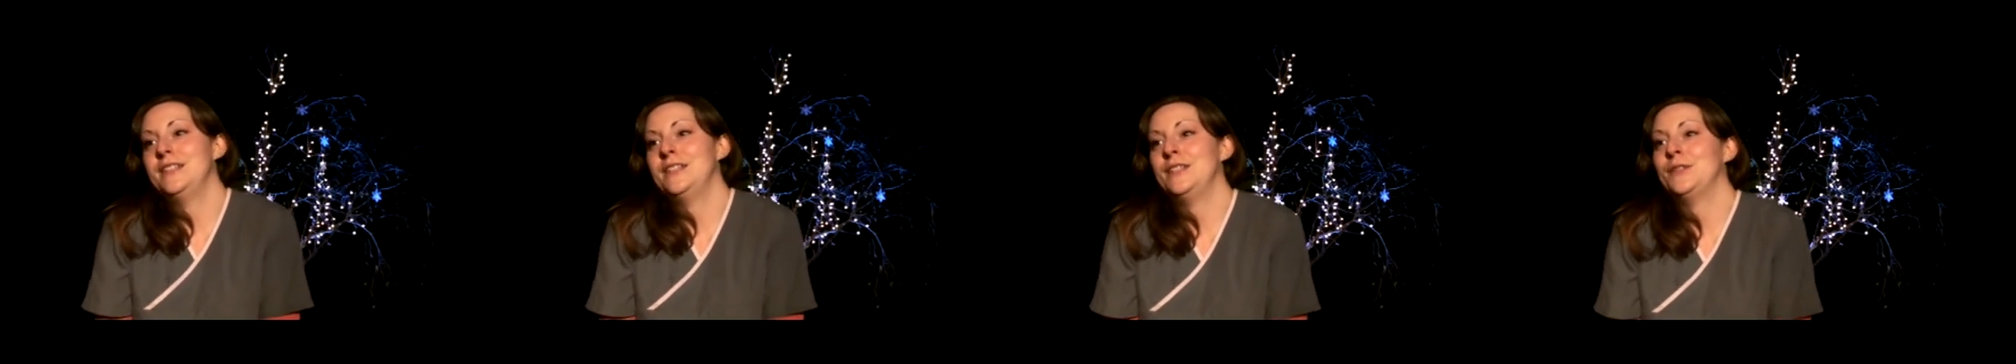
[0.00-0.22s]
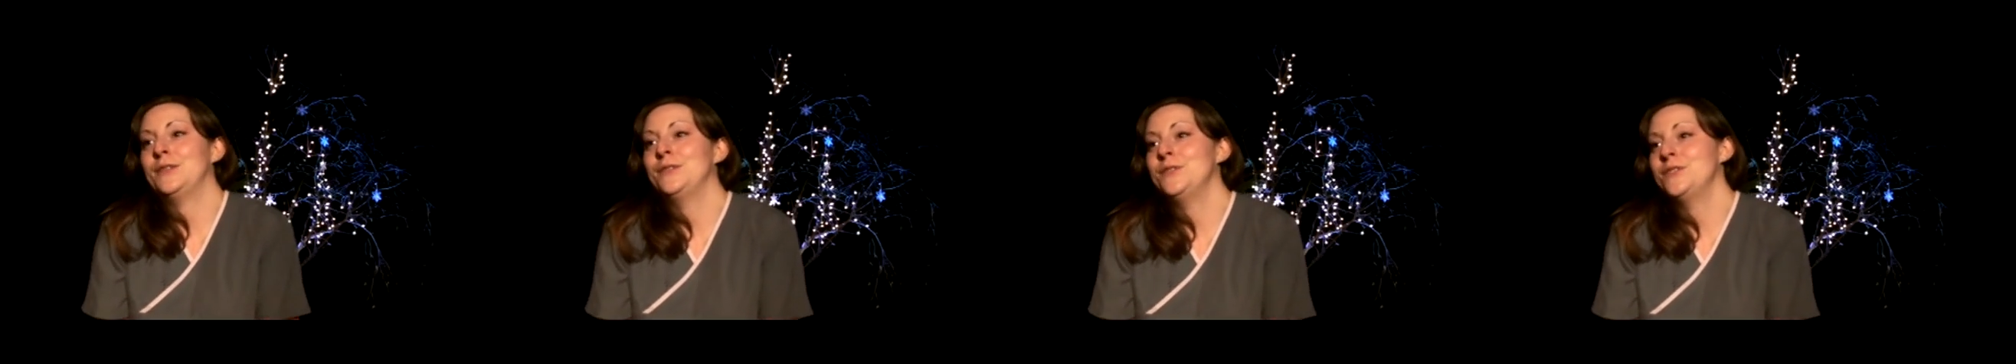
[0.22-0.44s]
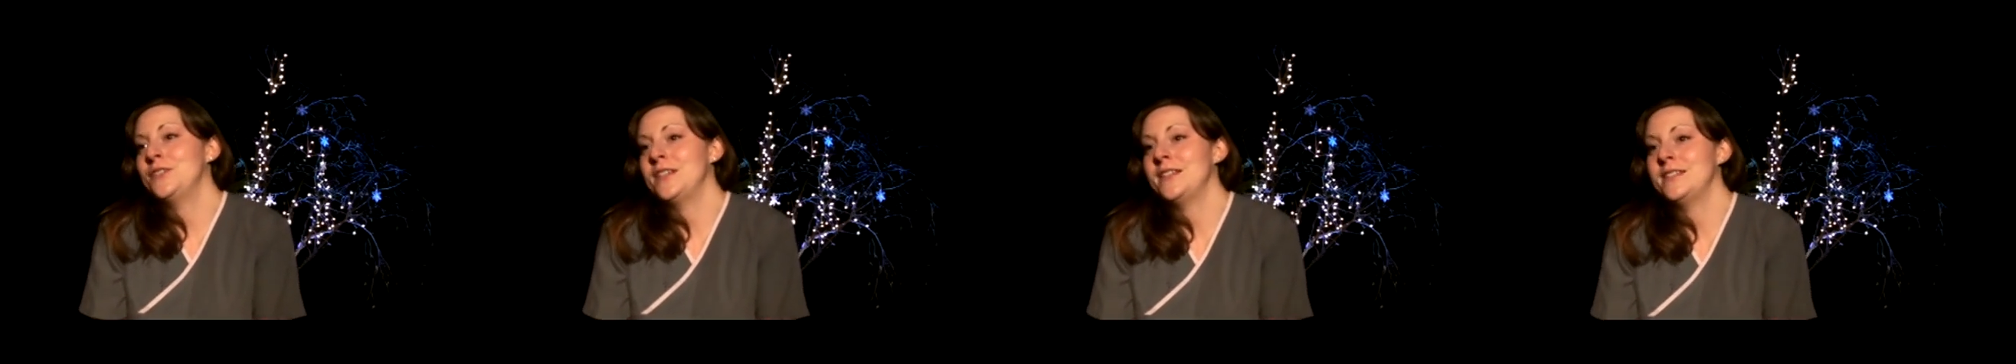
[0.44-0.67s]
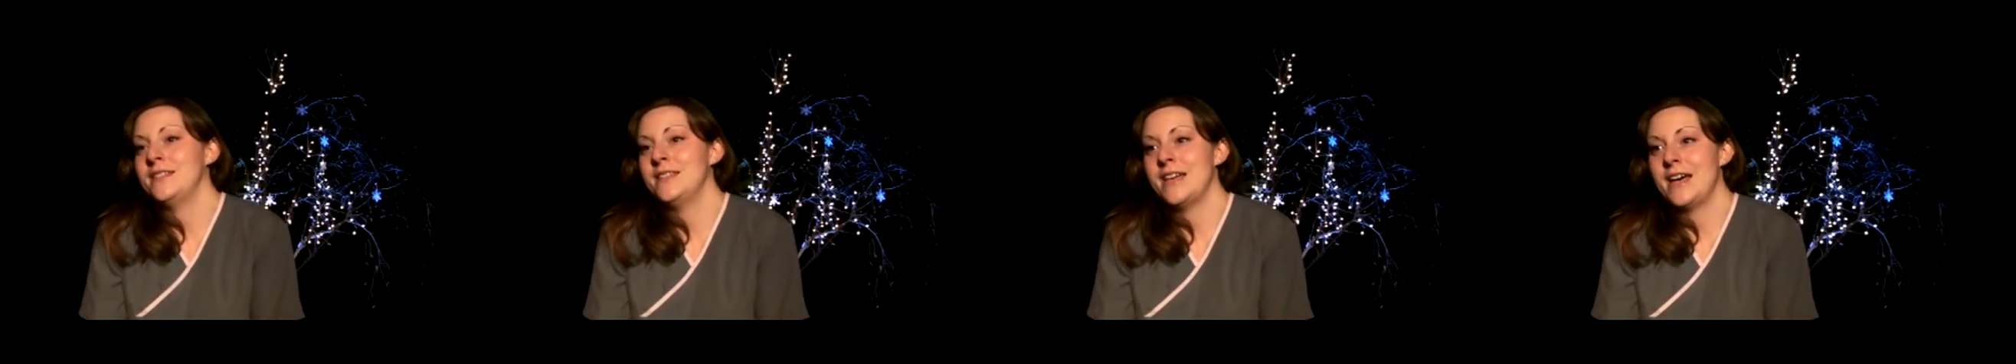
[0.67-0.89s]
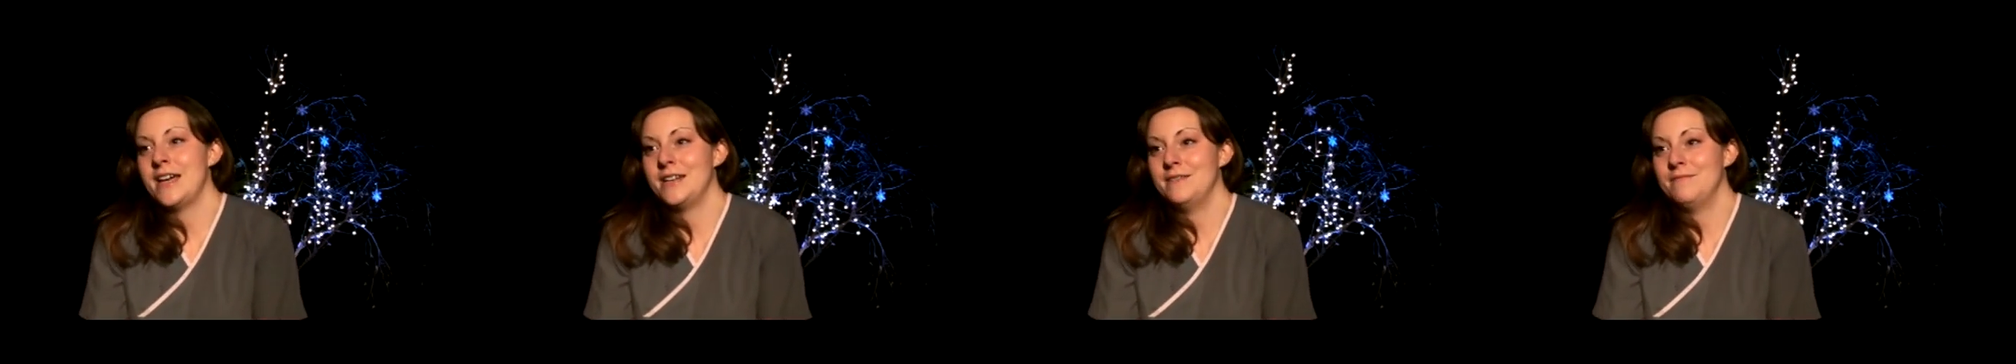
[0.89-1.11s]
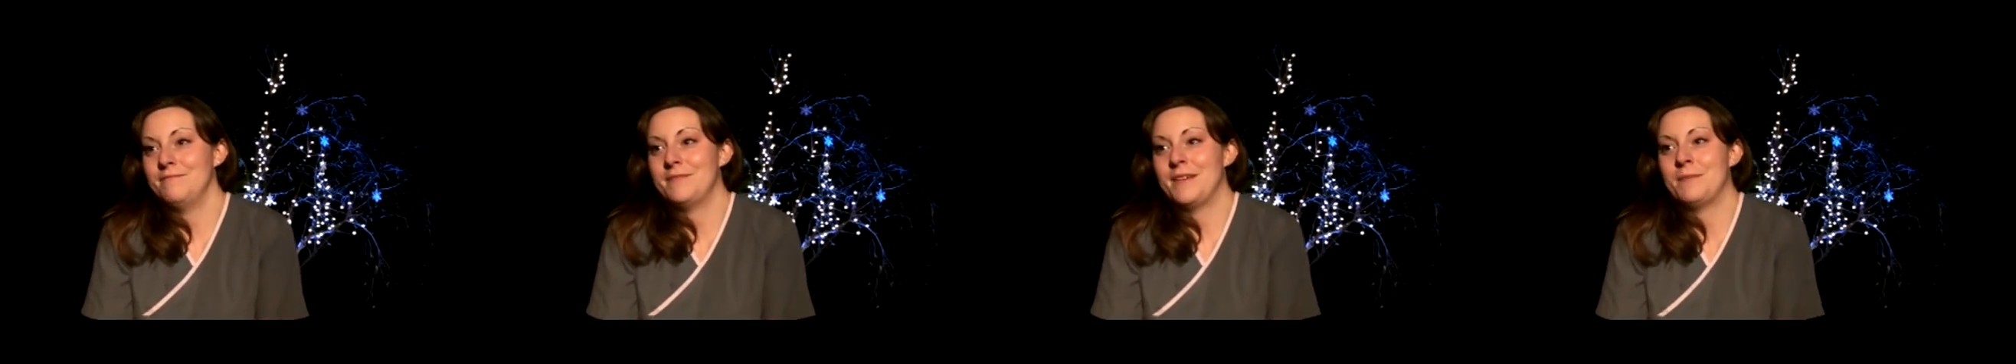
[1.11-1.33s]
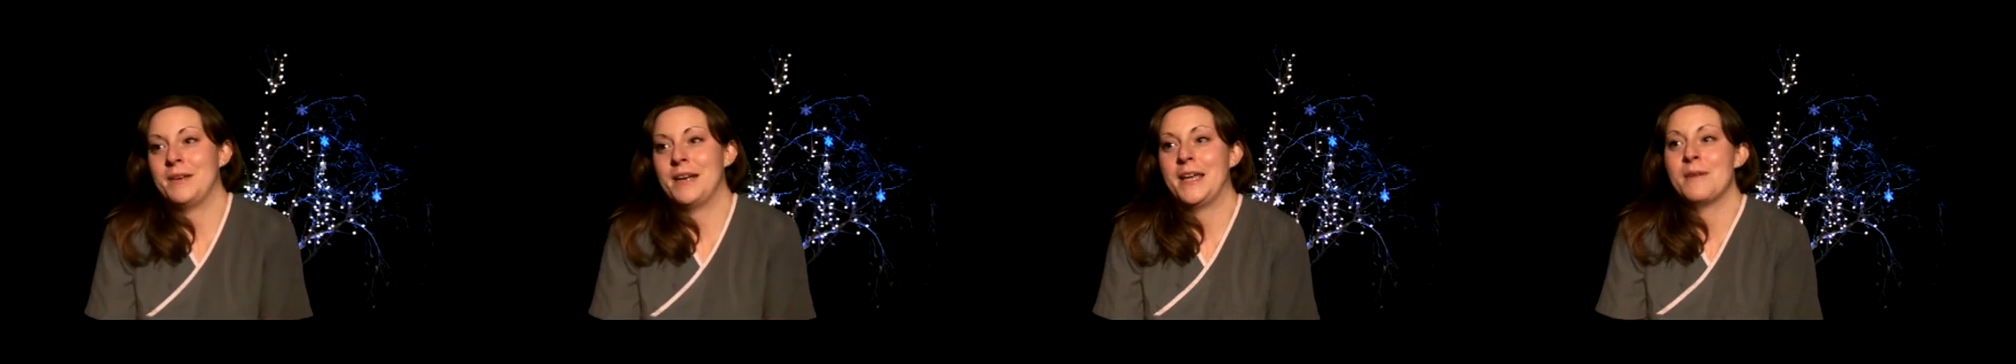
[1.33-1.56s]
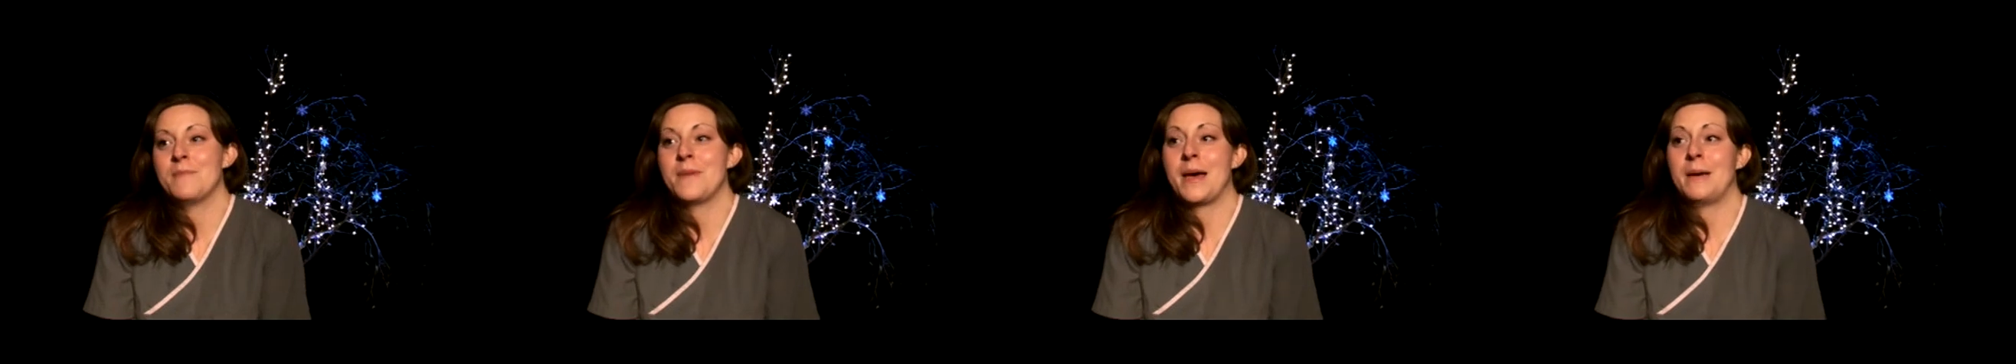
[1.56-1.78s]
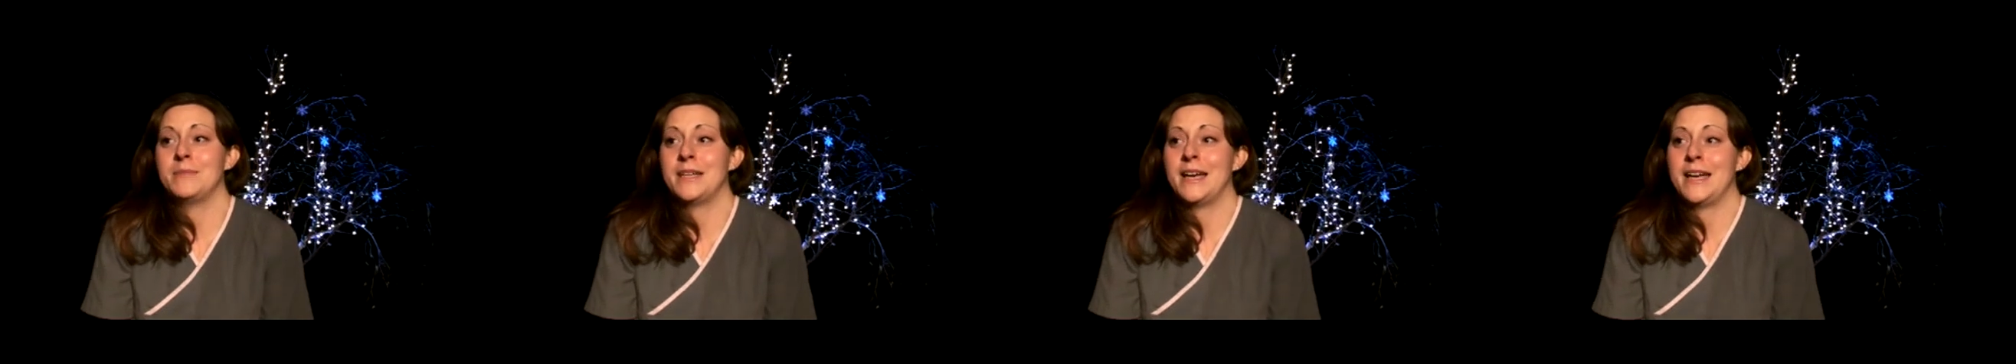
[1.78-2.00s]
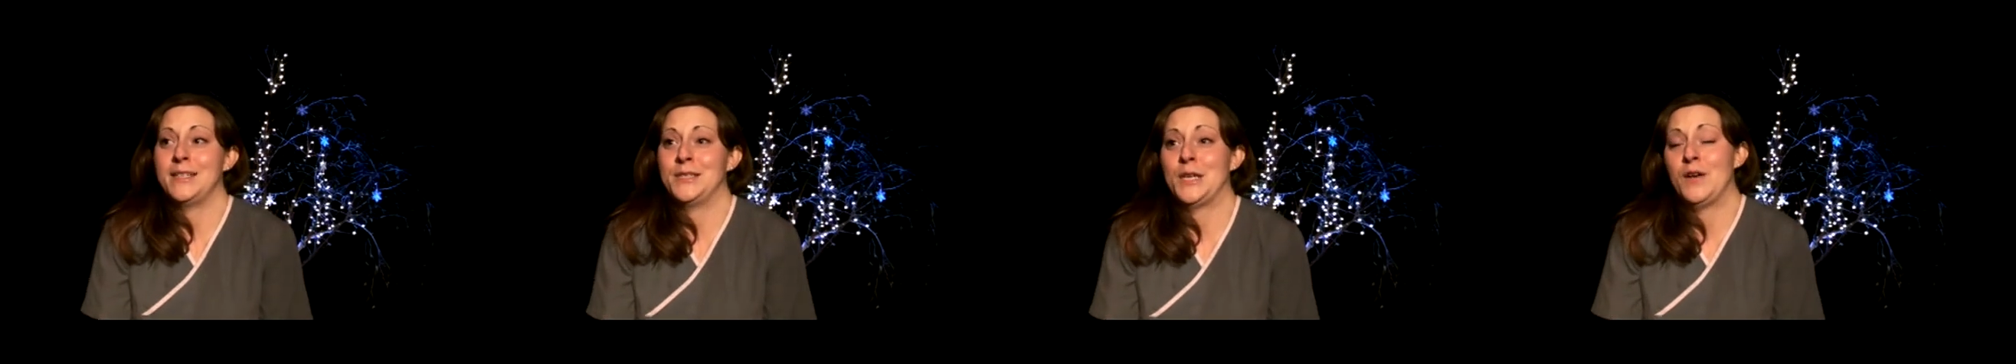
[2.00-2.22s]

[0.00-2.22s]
delusions that I'm going to get baptized